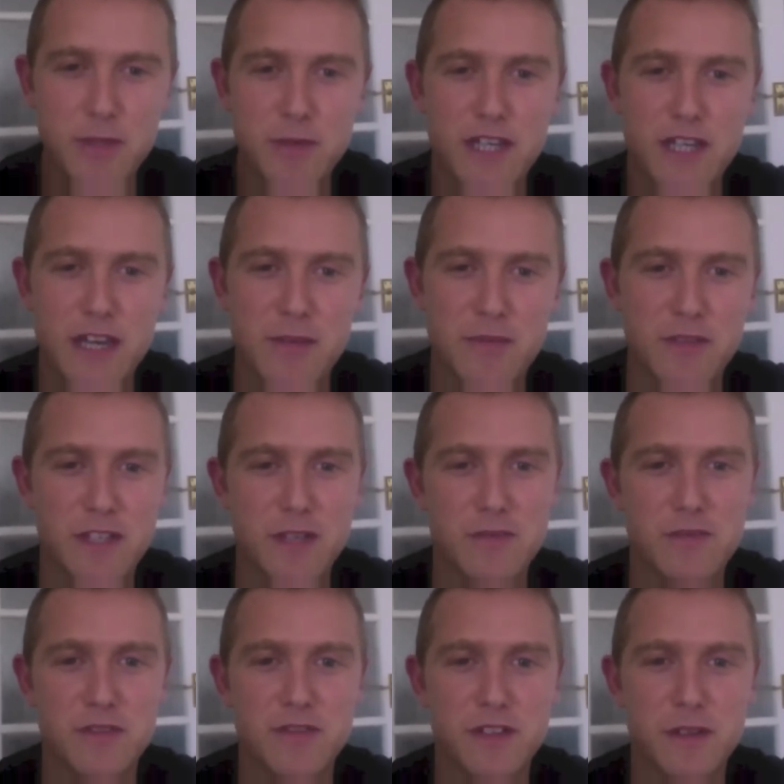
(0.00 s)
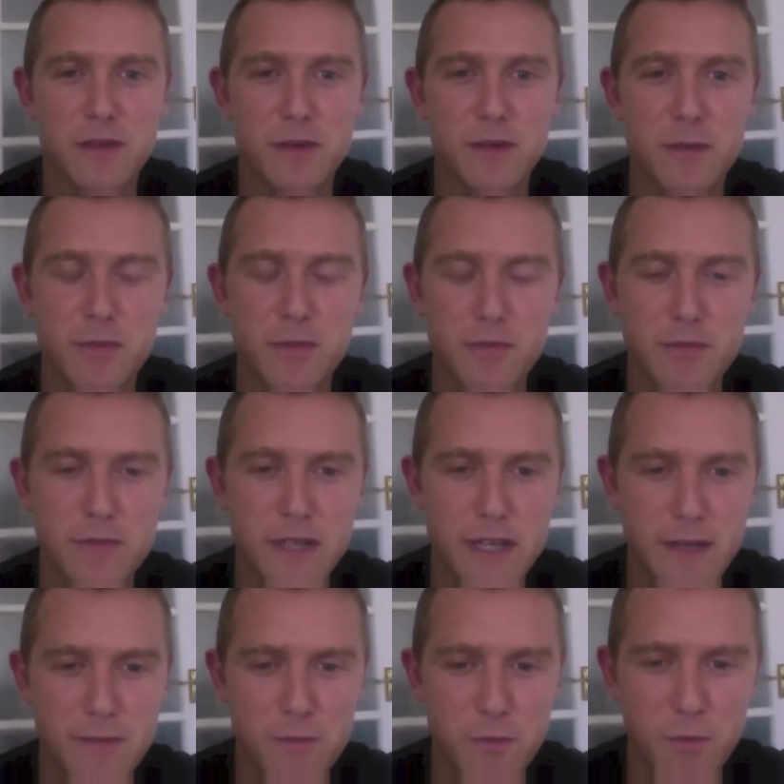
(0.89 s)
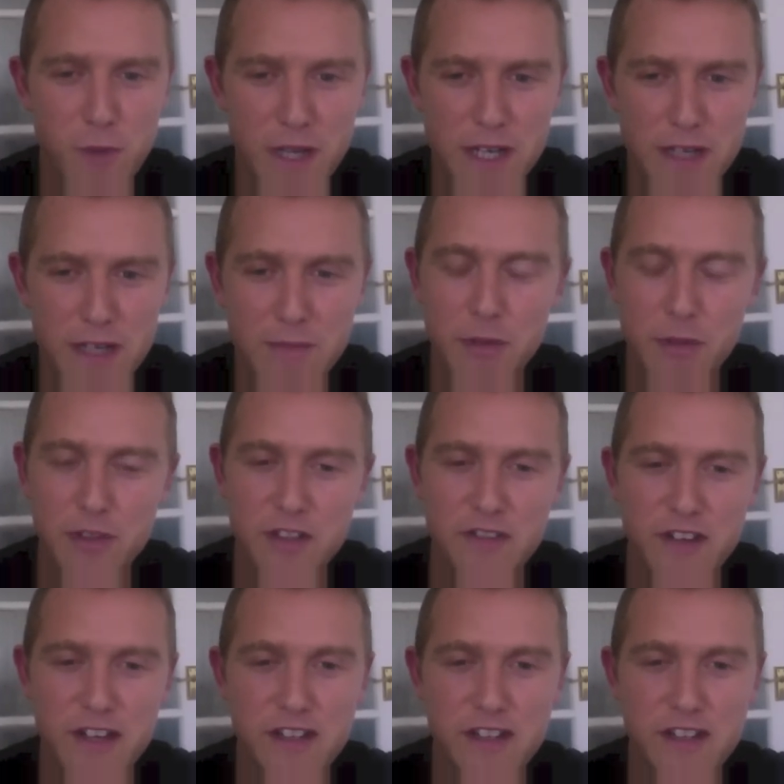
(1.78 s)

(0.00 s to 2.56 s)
the bootcamp in terms of like weight, body fat